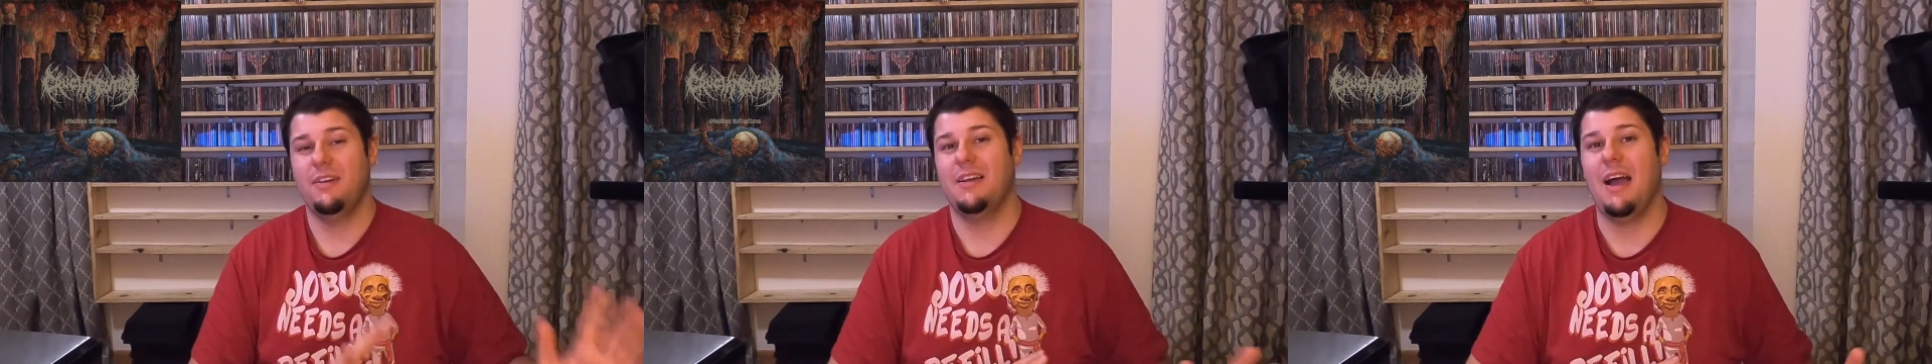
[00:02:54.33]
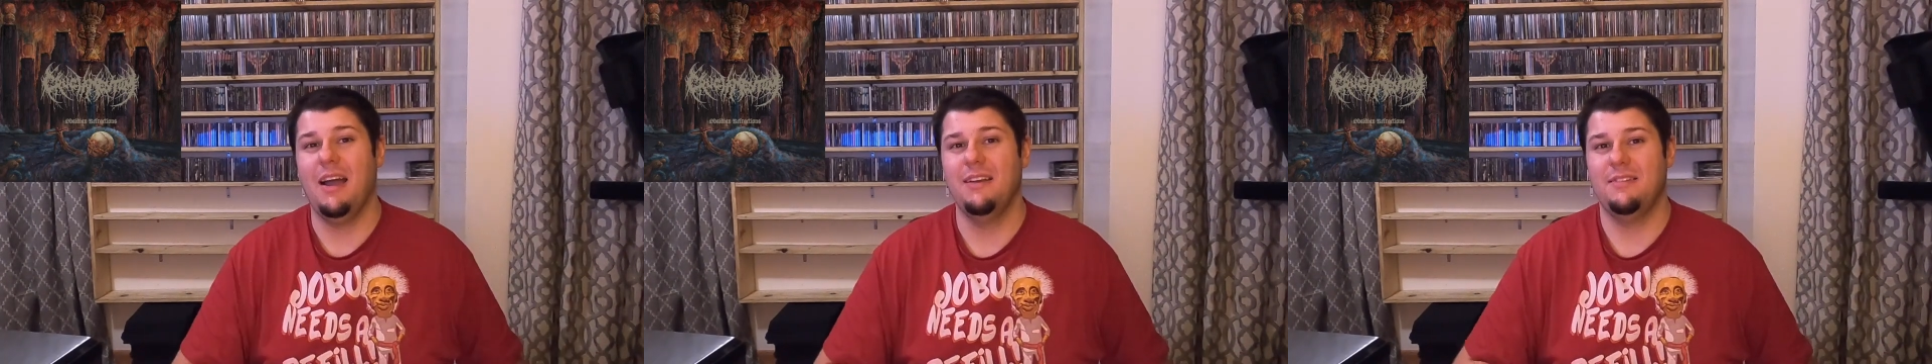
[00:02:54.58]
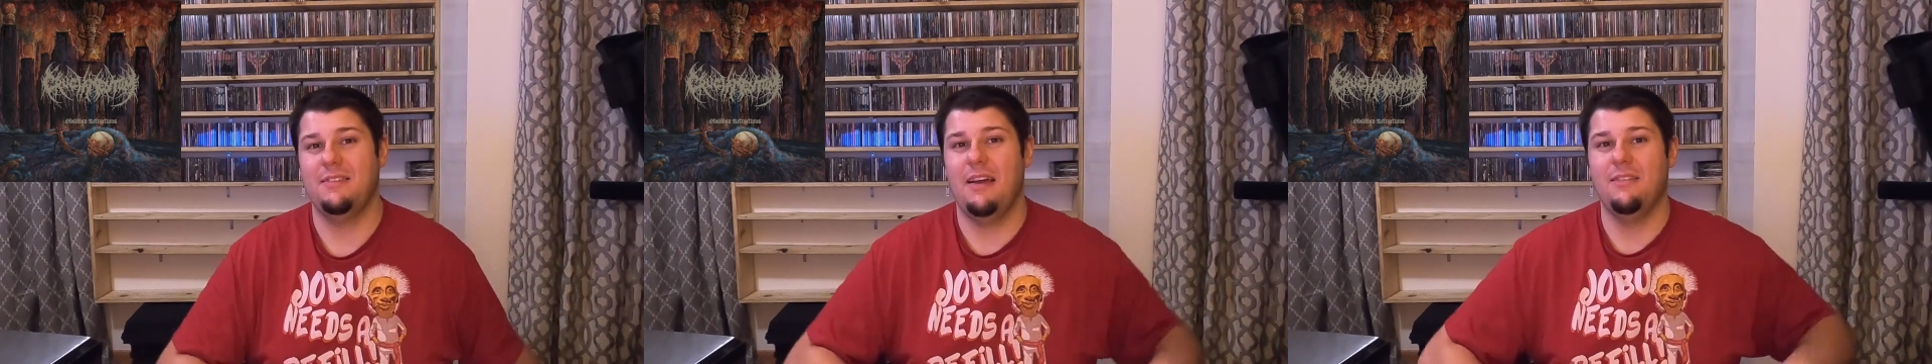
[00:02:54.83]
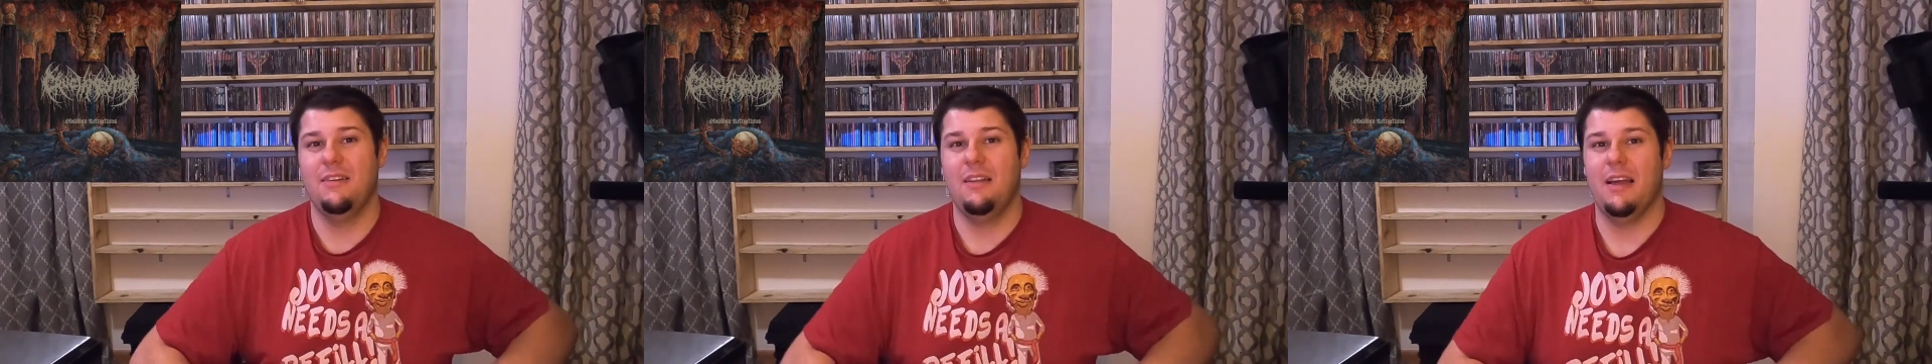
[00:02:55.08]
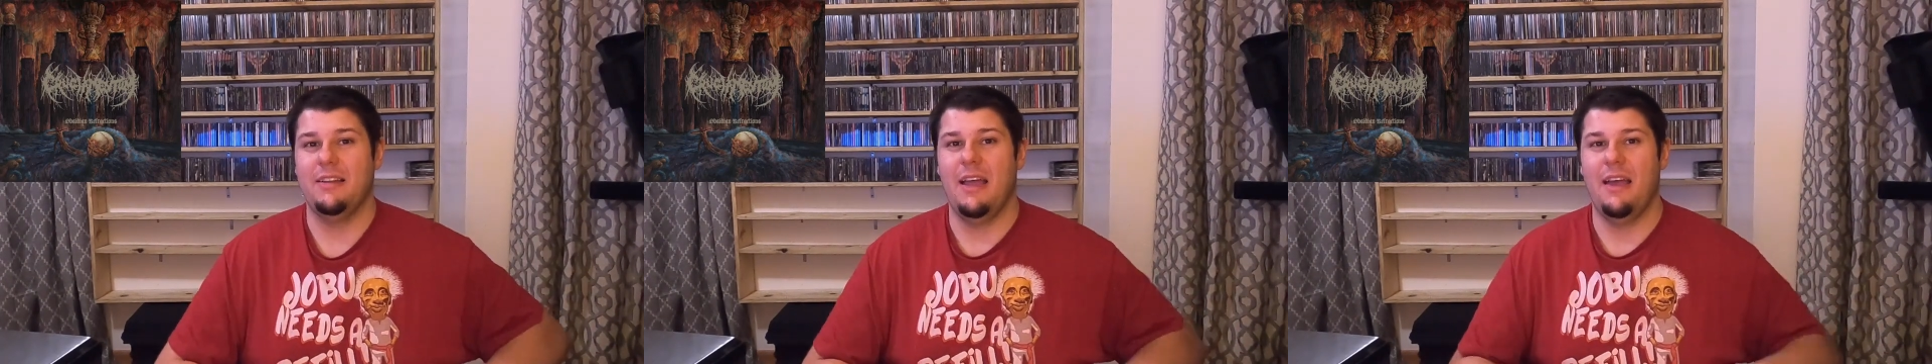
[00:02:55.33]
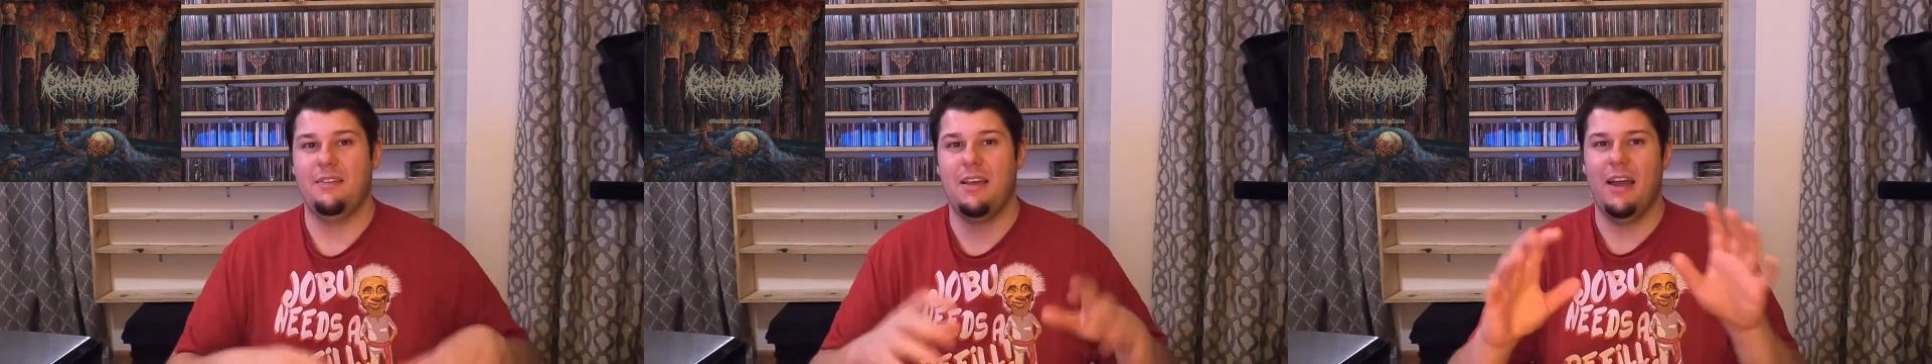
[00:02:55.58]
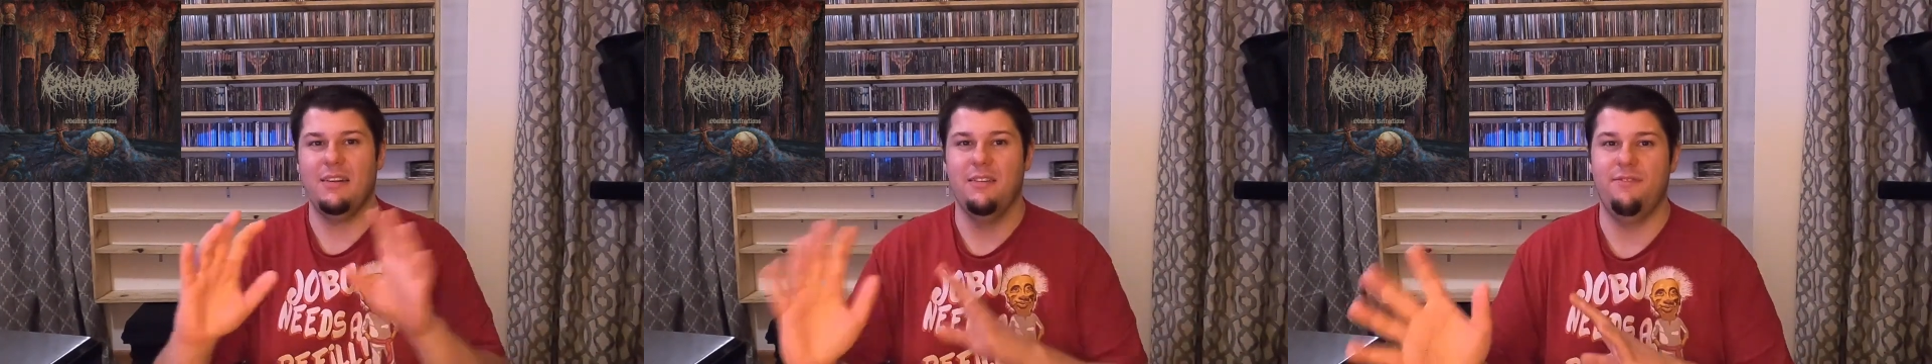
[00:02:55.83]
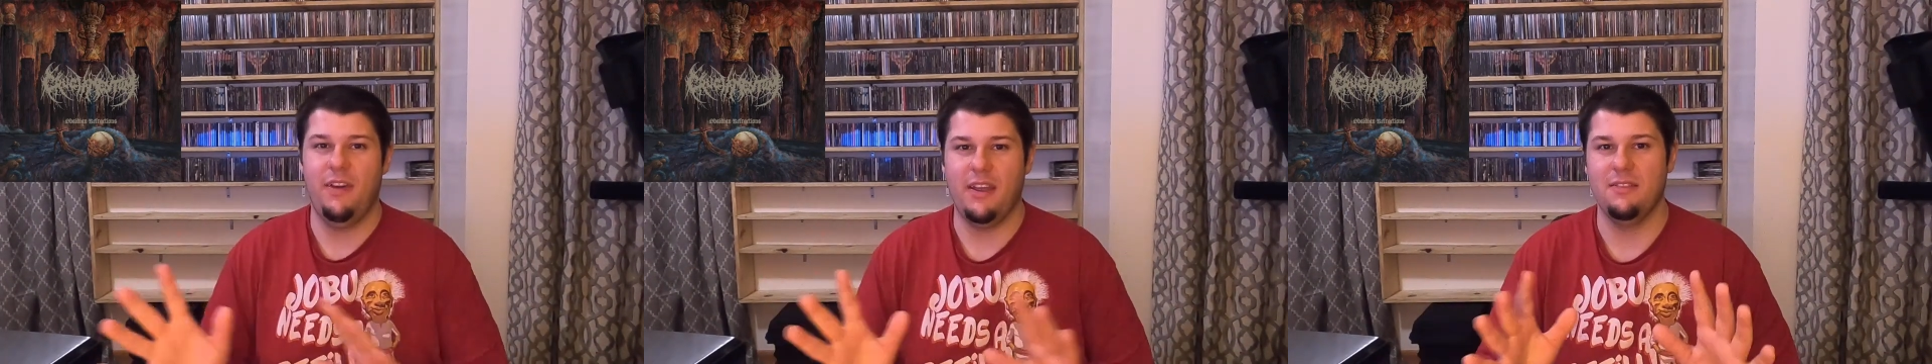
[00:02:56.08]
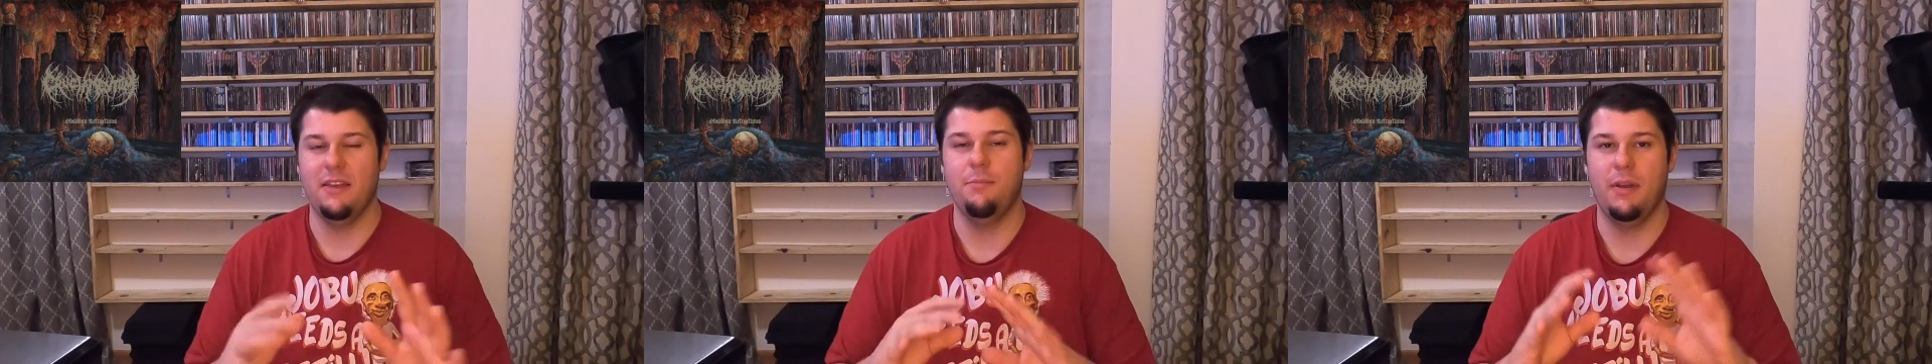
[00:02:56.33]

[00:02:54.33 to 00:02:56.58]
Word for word: It kind of sounded like that, kind of faintly,